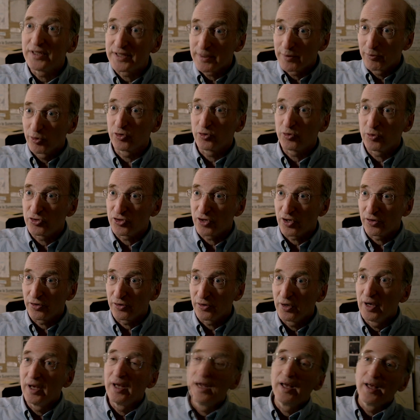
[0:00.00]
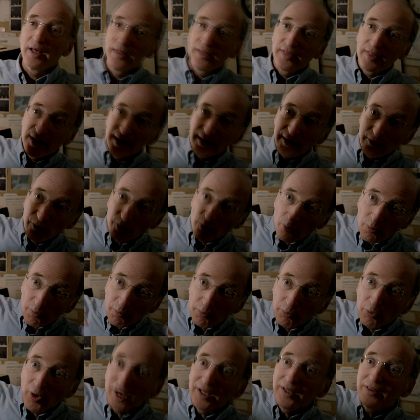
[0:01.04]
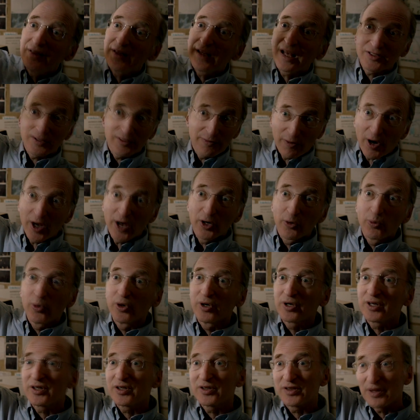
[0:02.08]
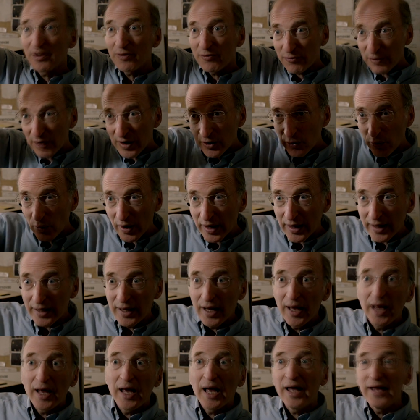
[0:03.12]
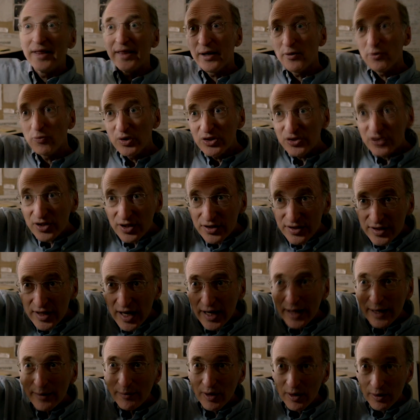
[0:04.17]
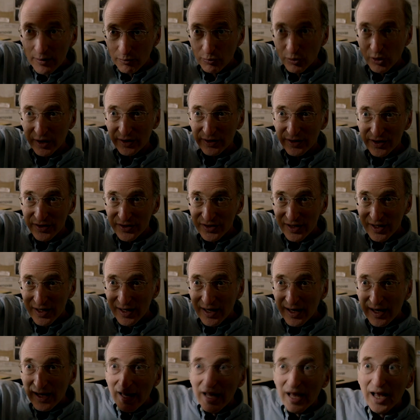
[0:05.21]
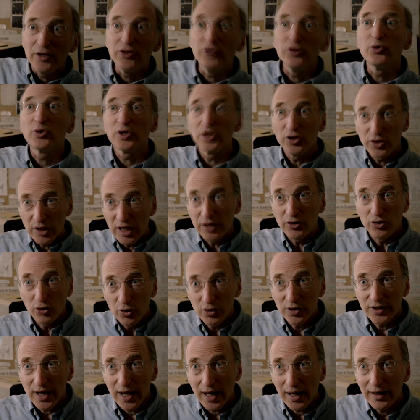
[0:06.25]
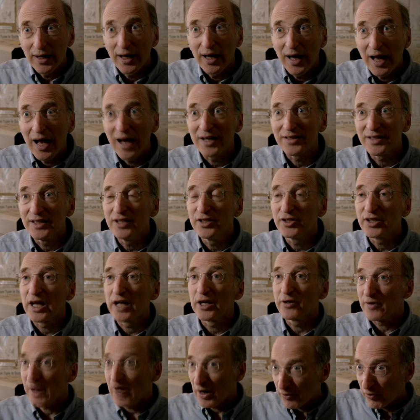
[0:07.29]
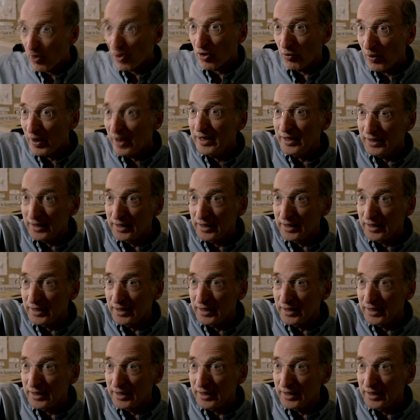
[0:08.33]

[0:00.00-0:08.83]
similar to each other. They brighten as a fireworks and fade away, and they reach the same brightness. And you can then use that as an indicator of how far away